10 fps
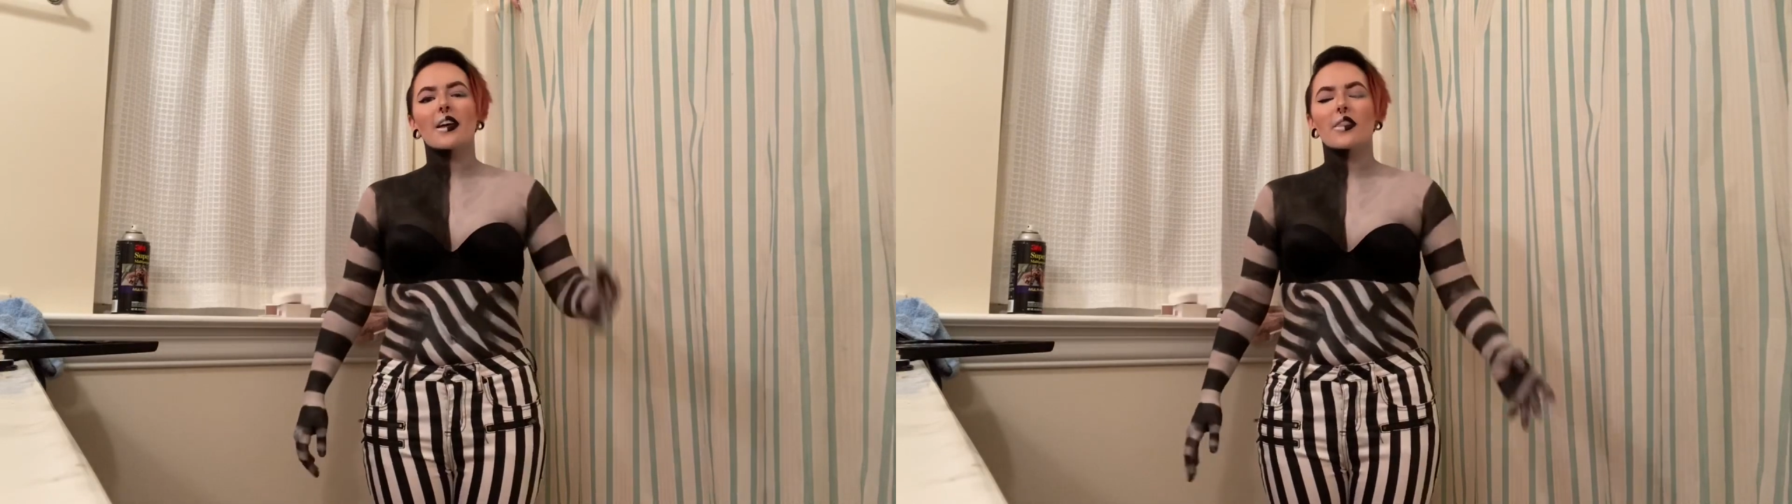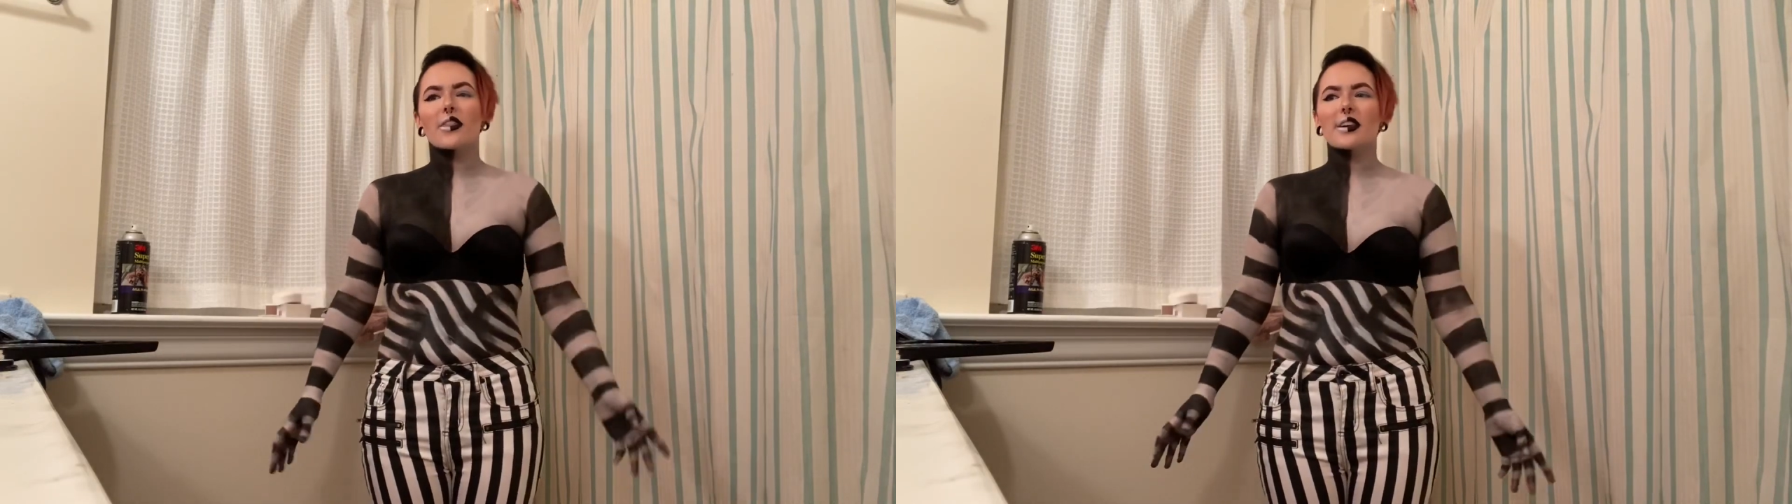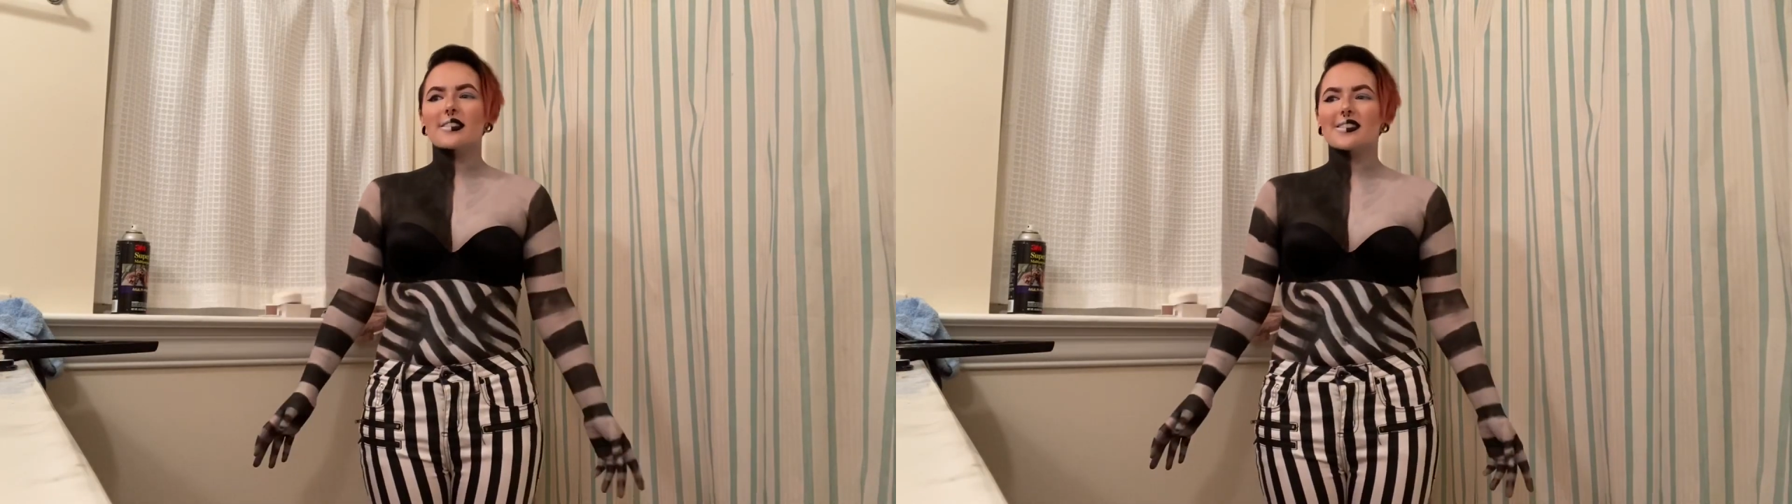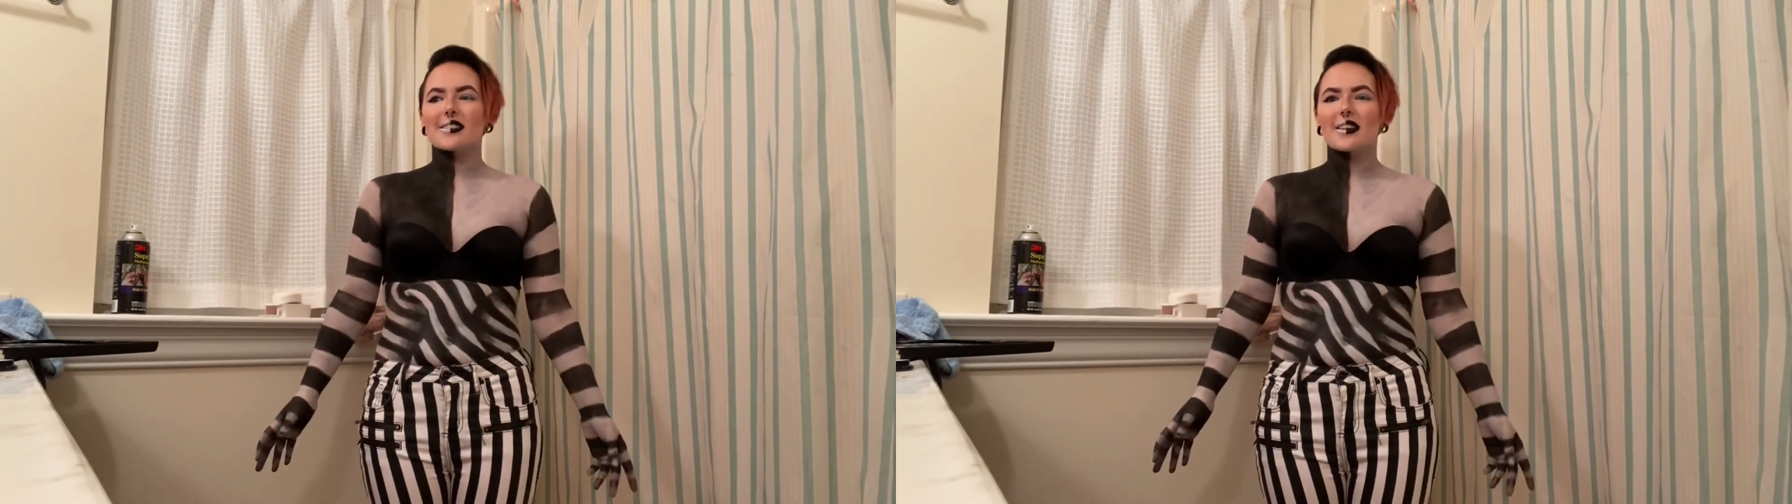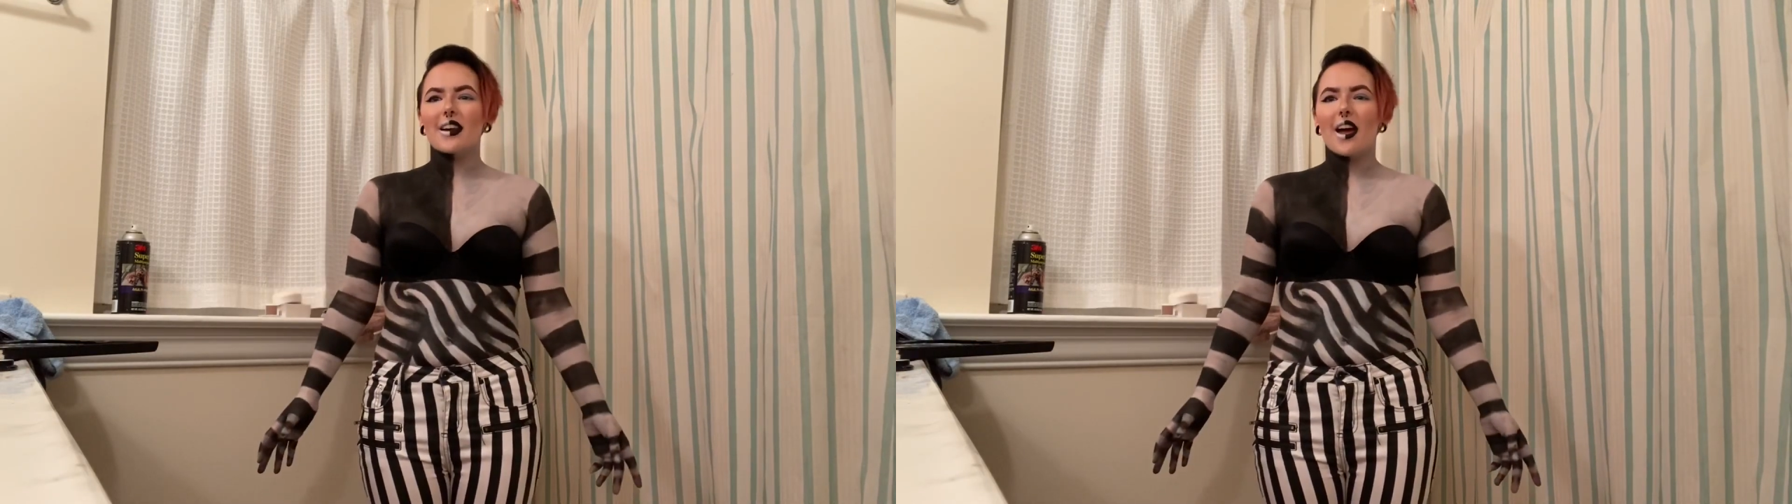I
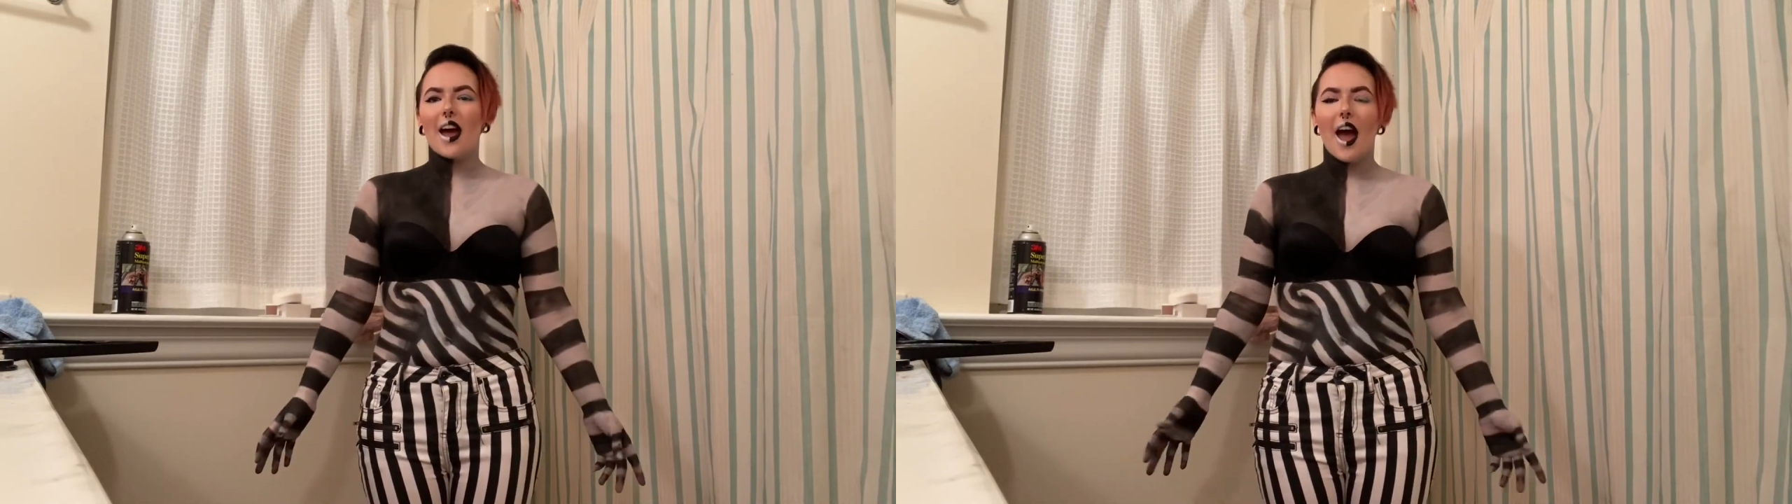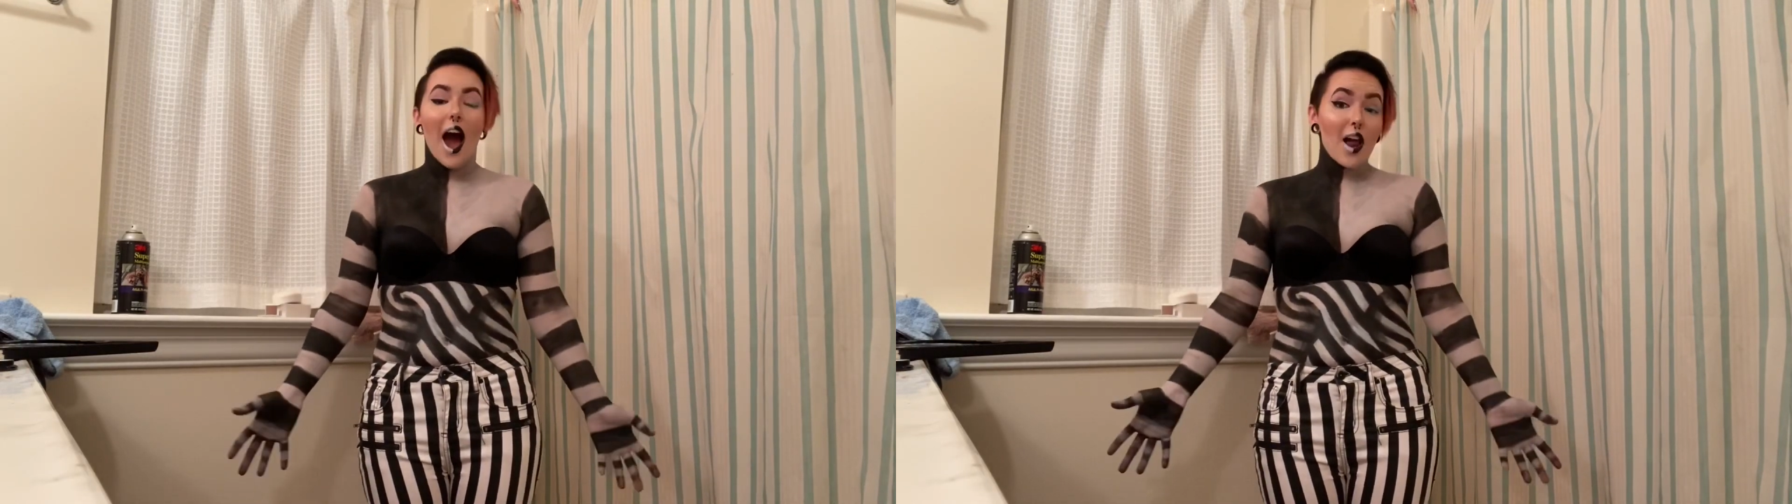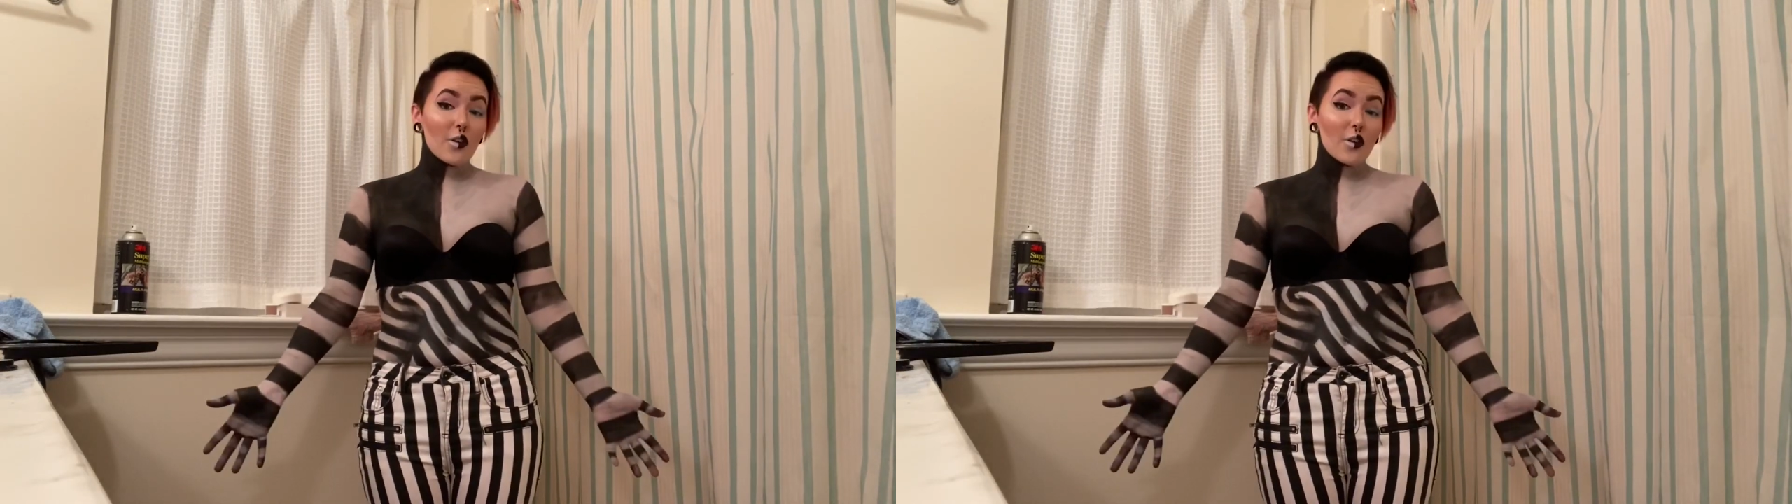don't know